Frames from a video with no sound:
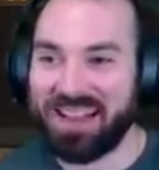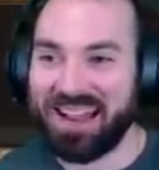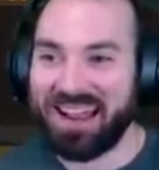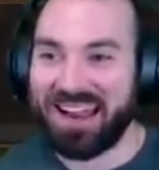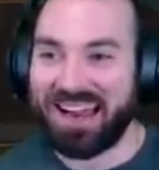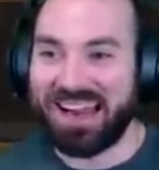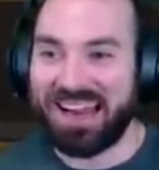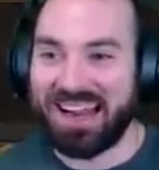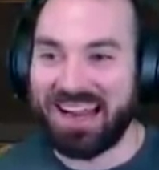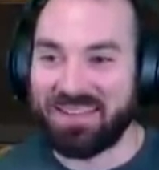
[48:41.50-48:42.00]

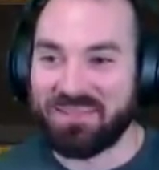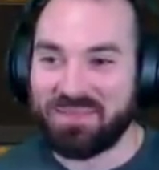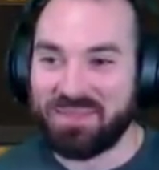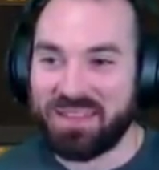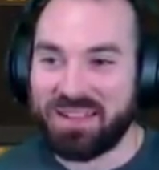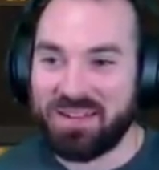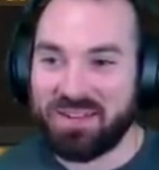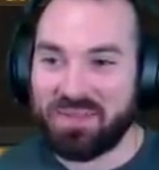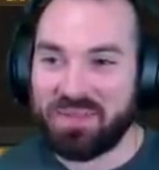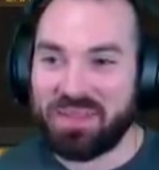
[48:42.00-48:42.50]
You're staring
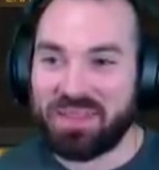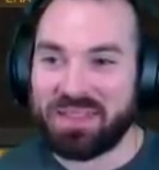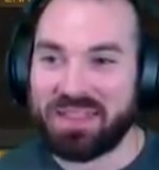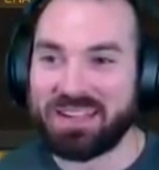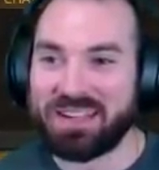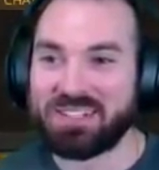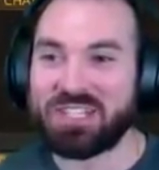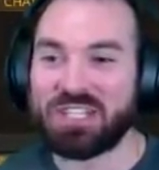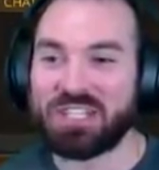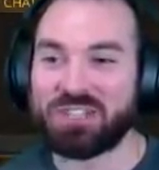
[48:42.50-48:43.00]
at me.
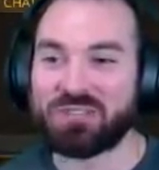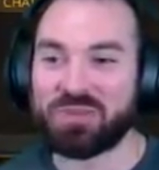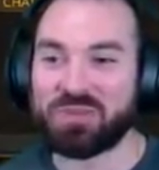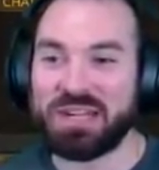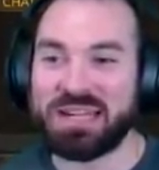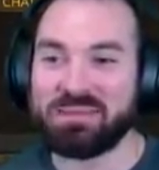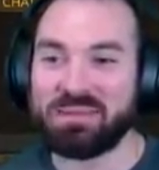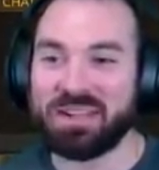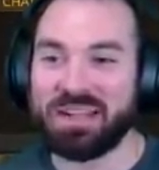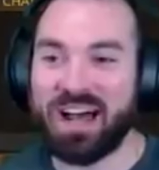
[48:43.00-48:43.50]
There's
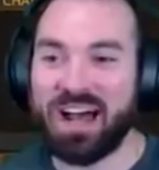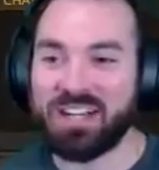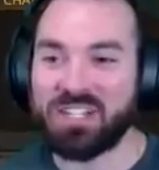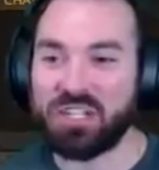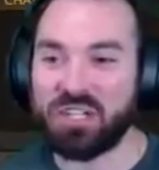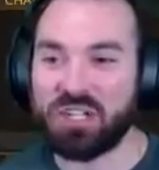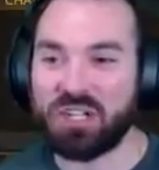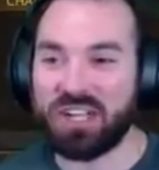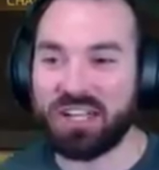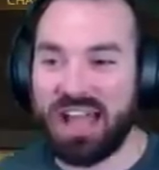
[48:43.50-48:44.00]

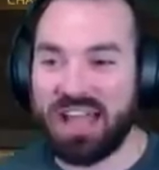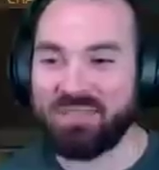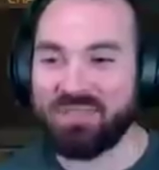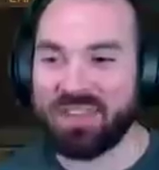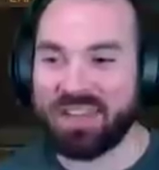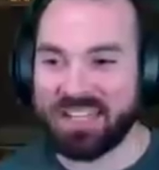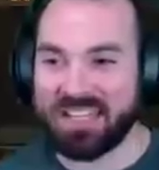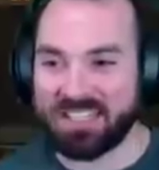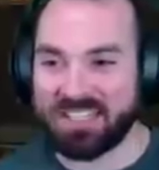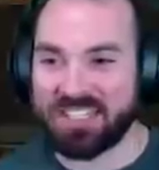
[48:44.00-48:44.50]
streamological
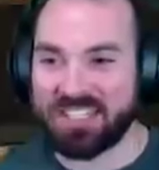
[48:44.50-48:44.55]
evidence